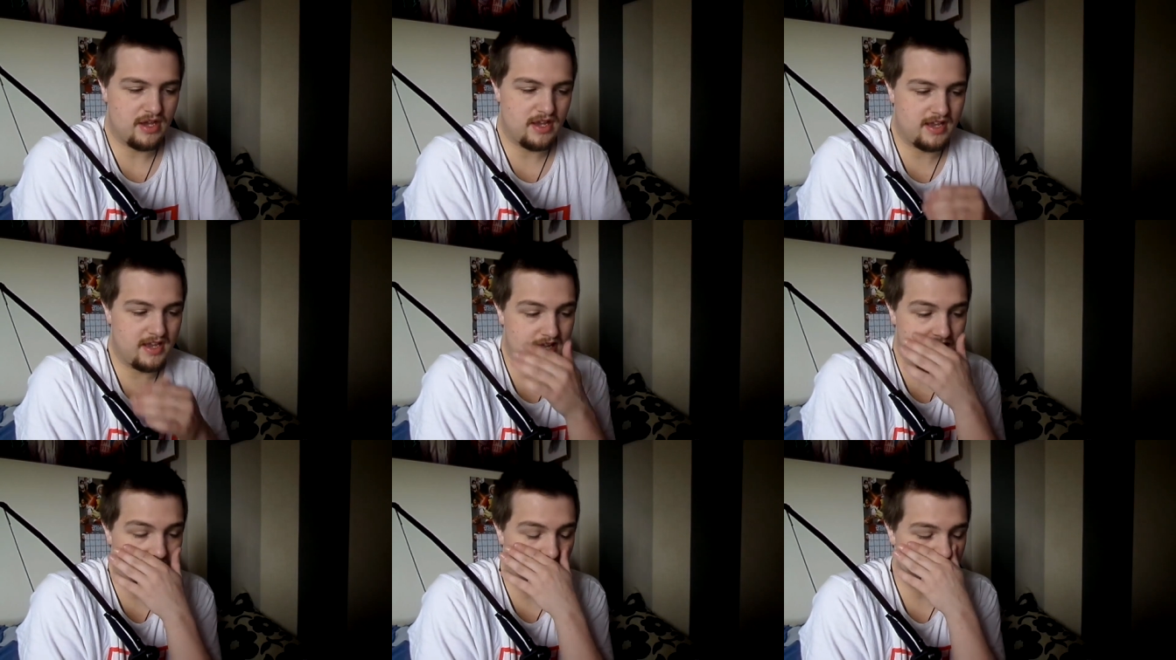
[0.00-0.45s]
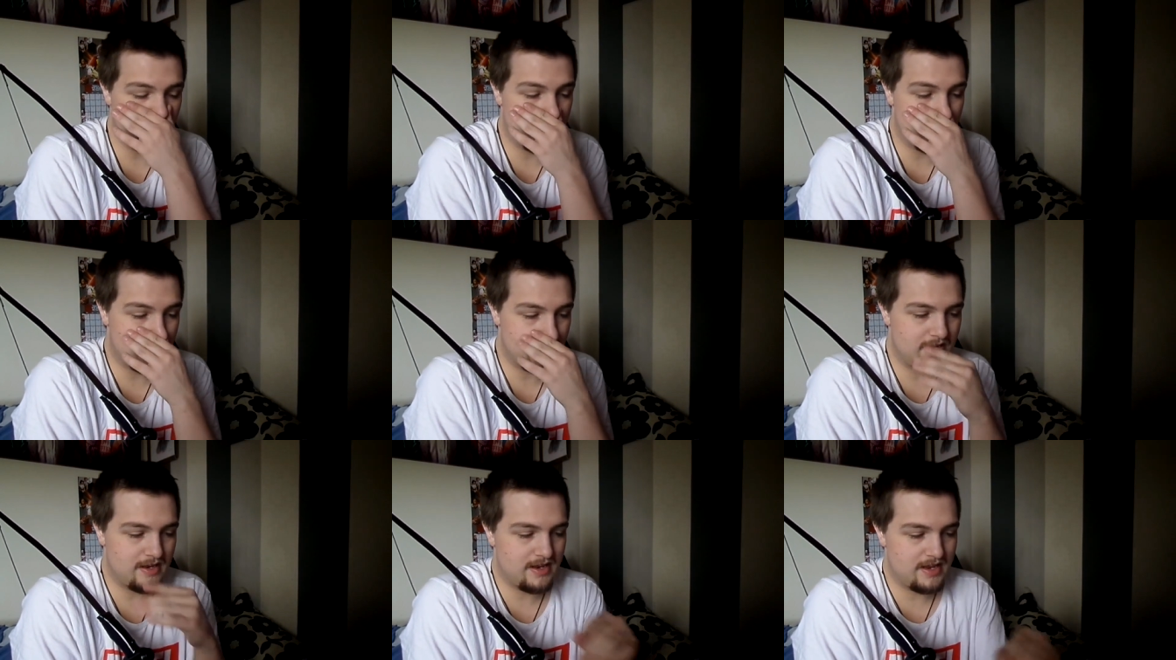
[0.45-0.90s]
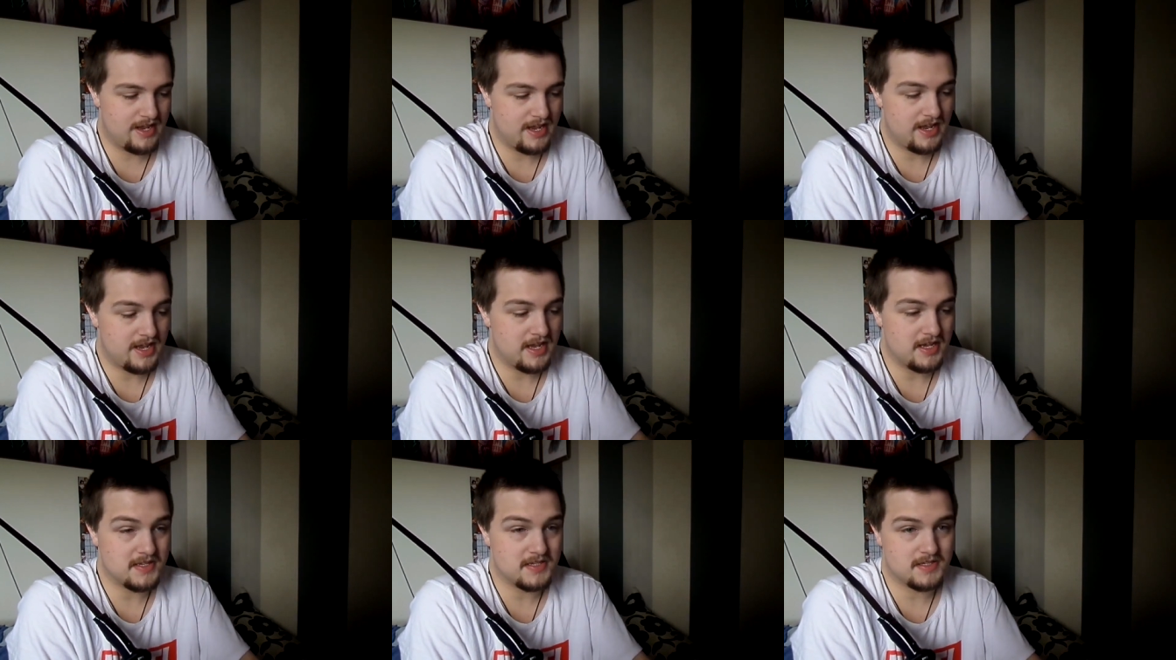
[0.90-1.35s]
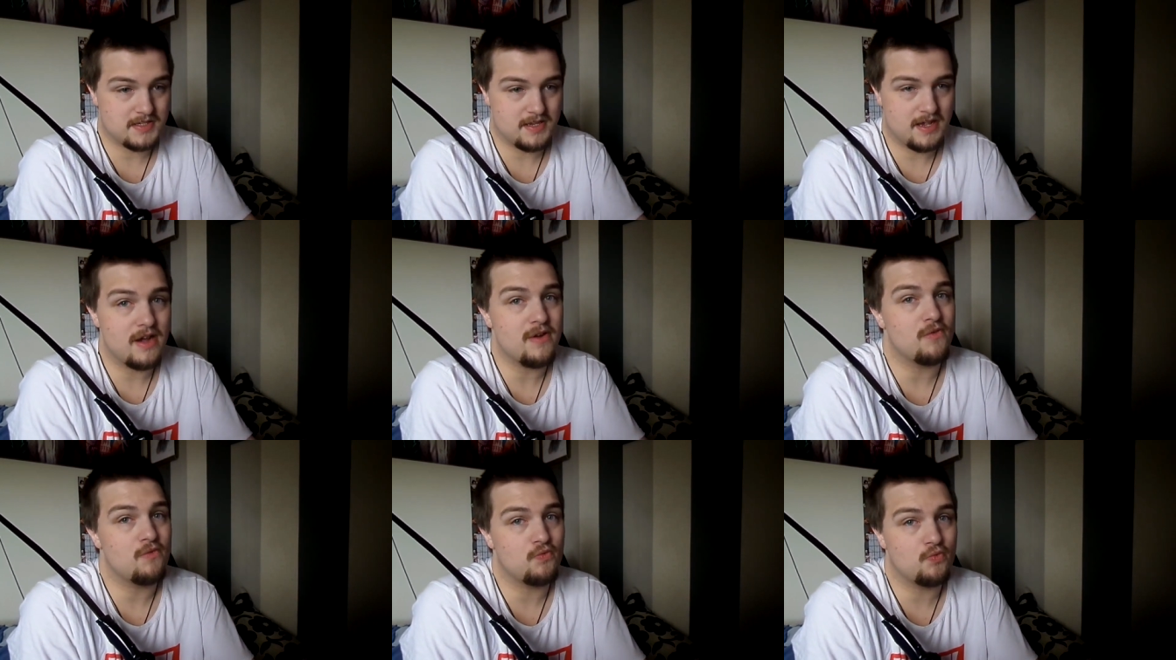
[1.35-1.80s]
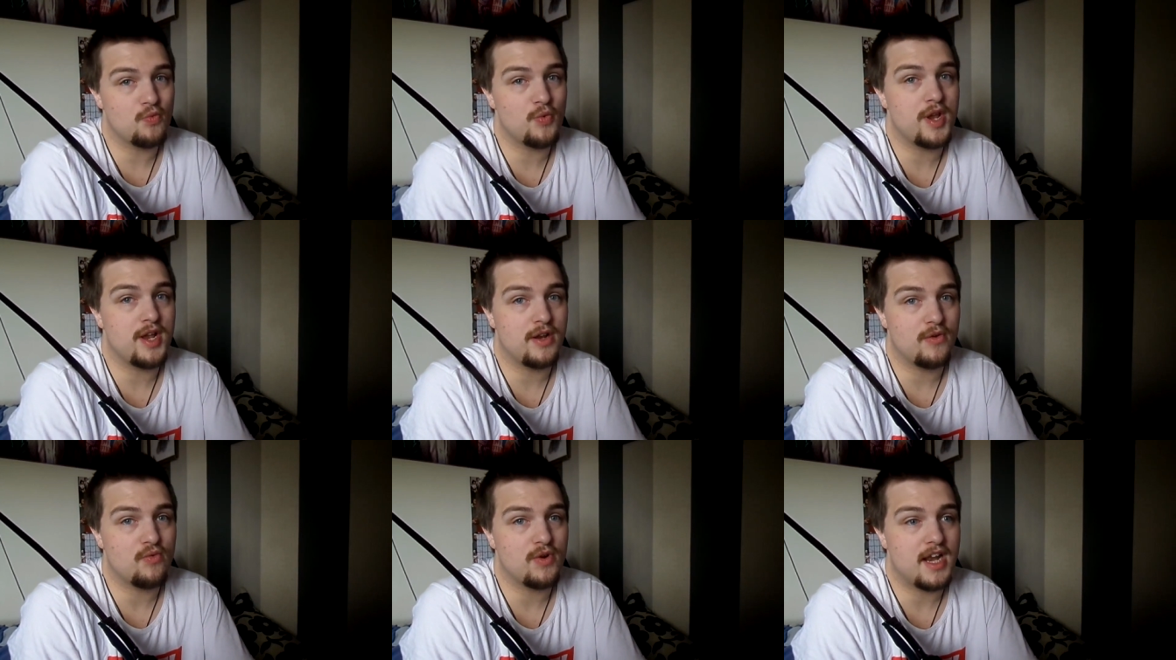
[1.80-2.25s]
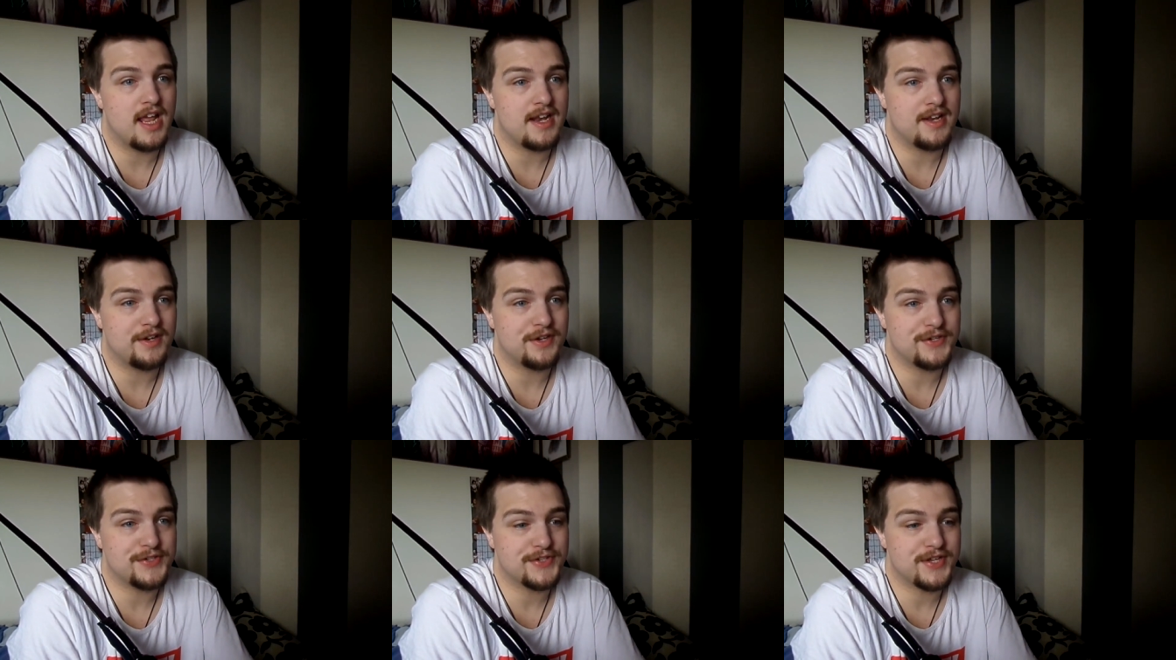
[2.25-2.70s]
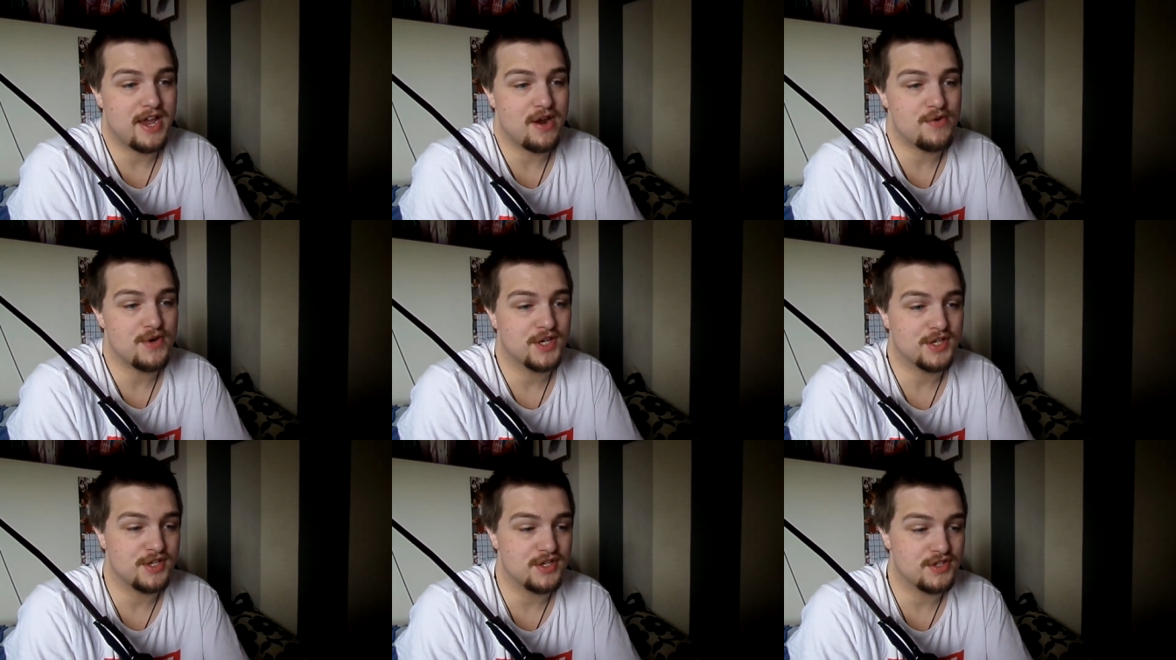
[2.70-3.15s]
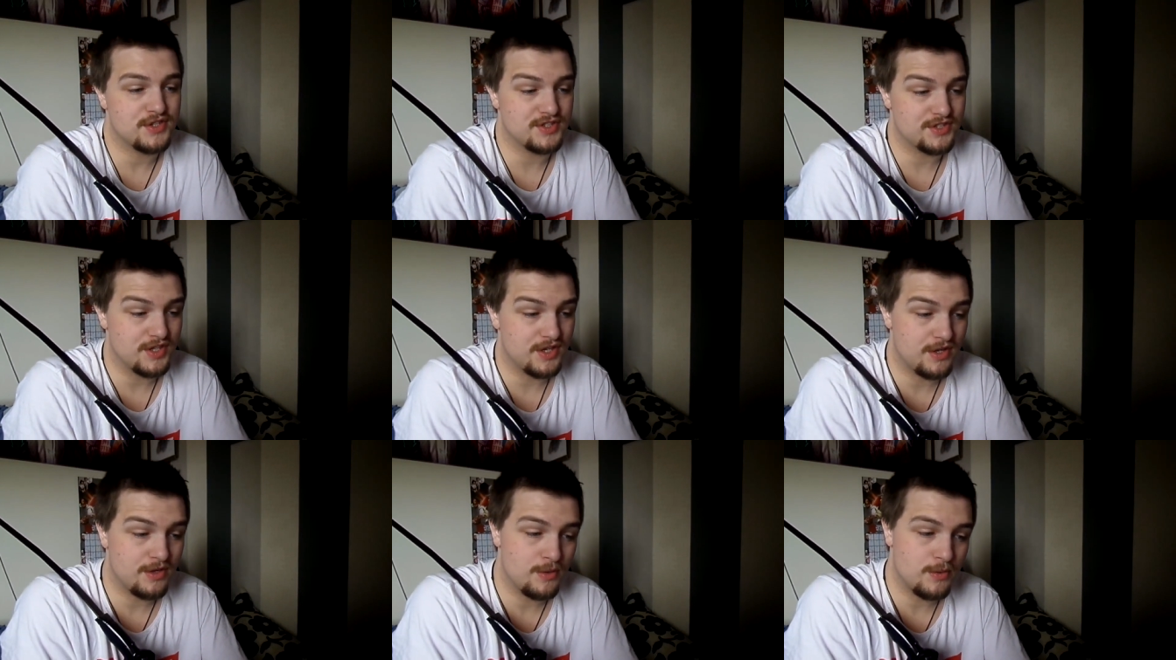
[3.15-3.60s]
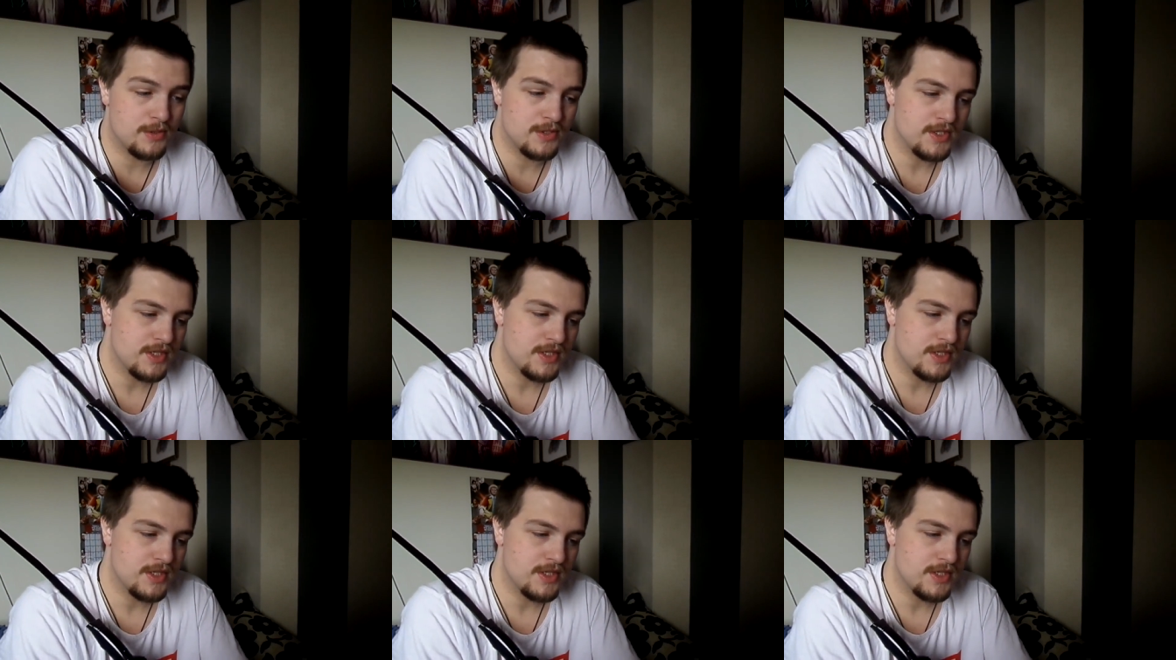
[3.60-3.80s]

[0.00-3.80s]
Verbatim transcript: He, I mean, he is a really relentless character, so,